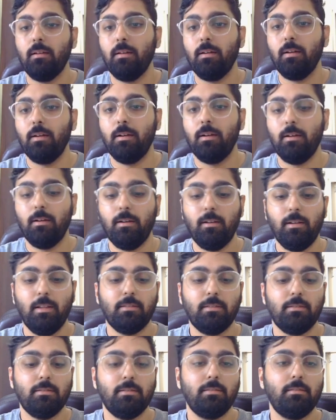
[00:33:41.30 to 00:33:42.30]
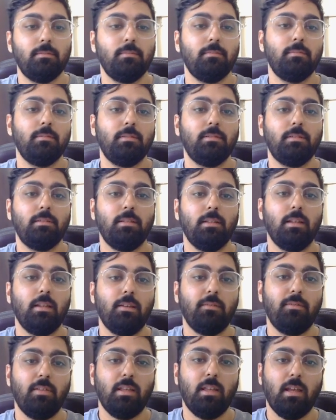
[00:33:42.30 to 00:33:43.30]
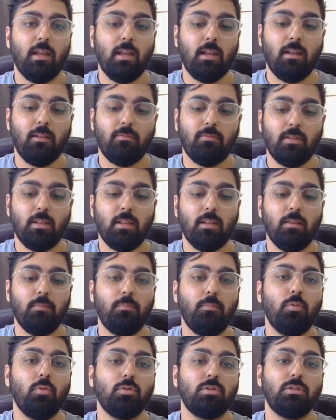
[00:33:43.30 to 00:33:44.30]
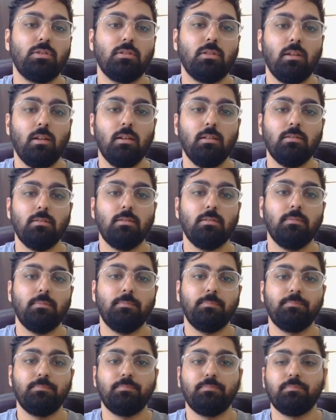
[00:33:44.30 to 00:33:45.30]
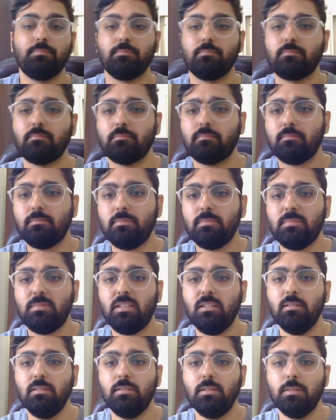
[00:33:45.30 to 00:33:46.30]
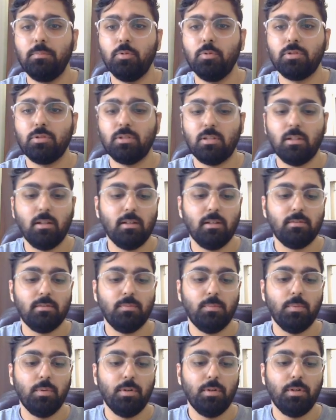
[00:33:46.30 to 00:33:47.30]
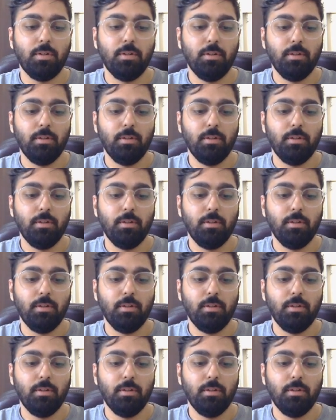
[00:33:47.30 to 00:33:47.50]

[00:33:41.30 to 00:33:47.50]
Let's say we have a post class. The post class would